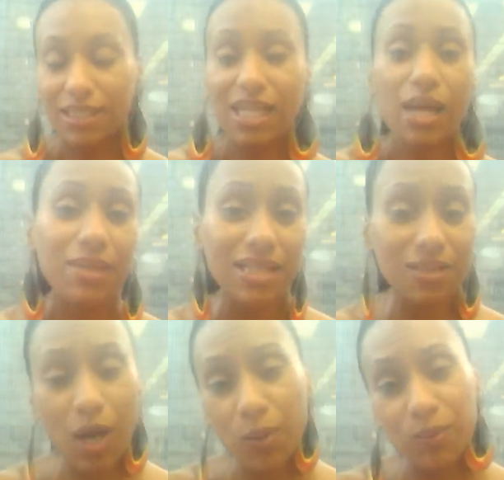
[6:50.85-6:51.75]
then that
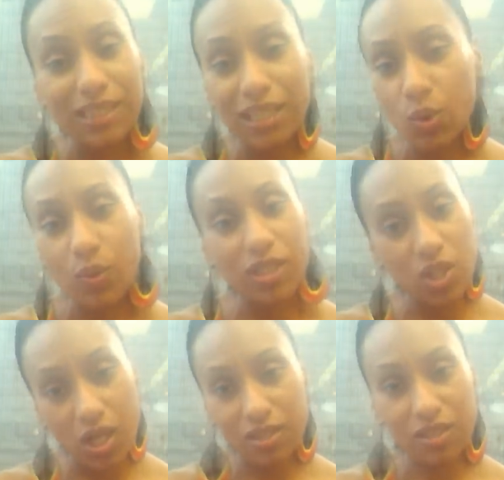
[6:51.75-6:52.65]
means probably they don't want to
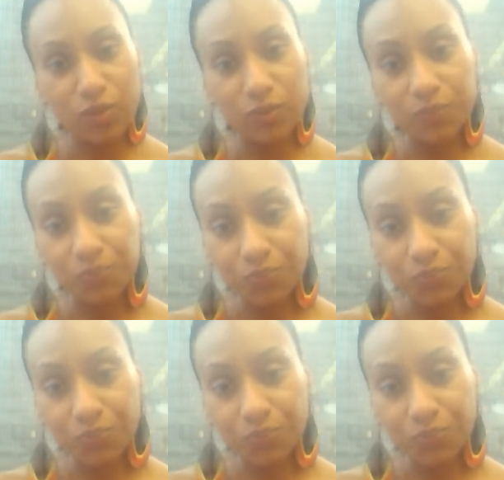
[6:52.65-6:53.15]
talk to you.